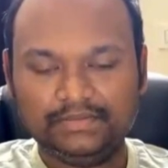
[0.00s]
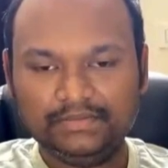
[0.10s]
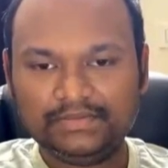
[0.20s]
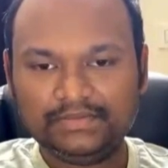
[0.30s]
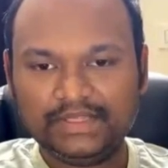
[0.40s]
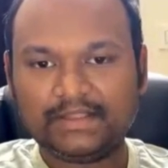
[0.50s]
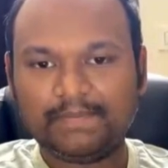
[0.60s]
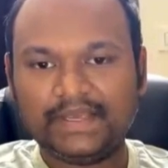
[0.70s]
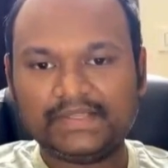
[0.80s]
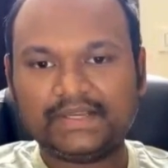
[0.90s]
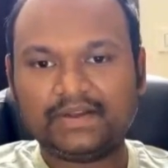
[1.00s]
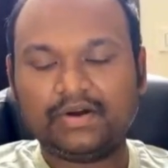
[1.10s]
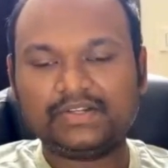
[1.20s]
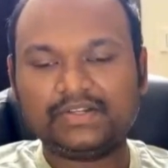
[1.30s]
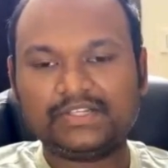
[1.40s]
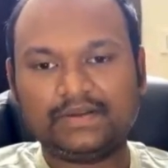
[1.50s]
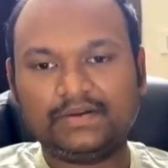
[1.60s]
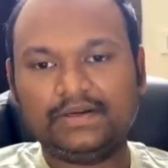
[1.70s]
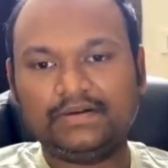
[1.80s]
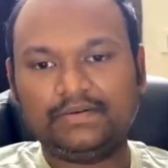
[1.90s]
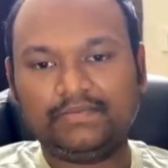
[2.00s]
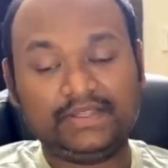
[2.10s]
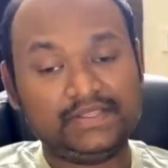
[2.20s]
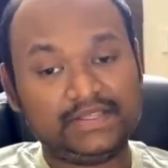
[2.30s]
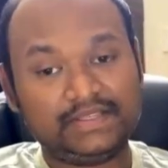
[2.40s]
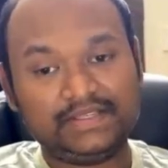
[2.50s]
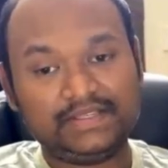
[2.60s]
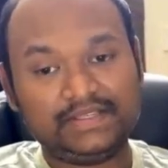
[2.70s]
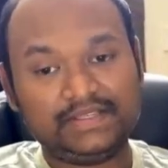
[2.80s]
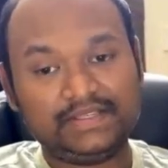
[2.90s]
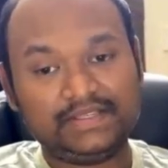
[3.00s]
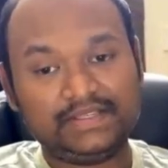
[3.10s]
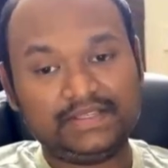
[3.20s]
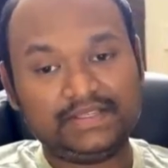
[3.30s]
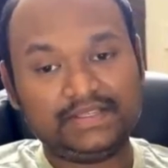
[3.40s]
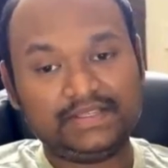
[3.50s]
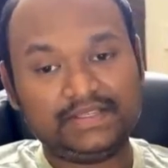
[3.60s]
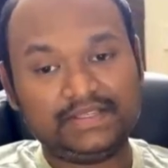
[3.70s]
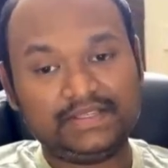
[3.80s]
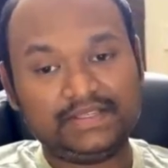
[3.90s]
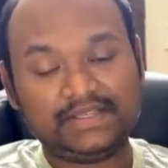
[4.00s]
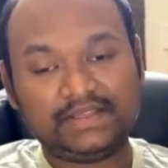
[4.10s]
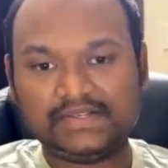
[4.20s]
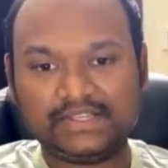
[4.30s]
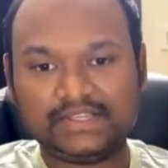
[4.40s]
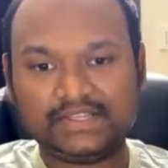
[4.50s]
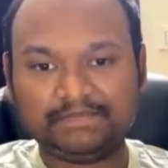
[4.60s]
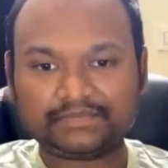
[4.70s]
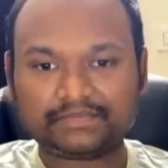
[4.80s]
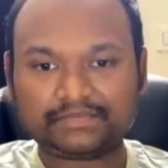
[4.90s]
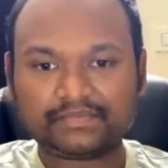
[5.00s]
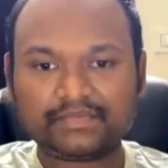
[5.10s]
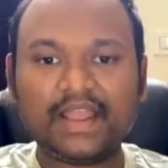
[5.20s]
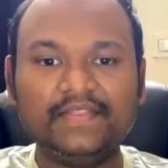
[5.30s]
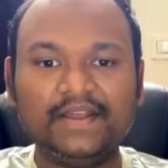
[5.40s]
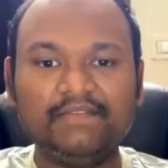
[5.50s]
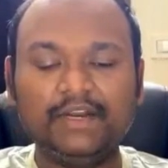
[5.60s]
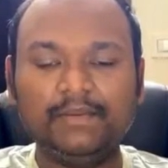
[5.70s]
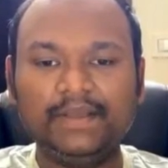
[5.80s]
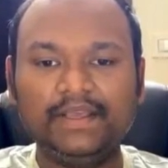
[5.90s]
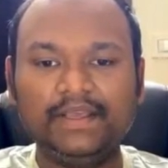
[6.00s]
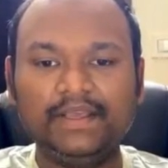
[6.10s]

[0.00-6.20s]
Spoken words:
These are the basic concepts. These are the basic concepts of Java, you can say. And then we'll be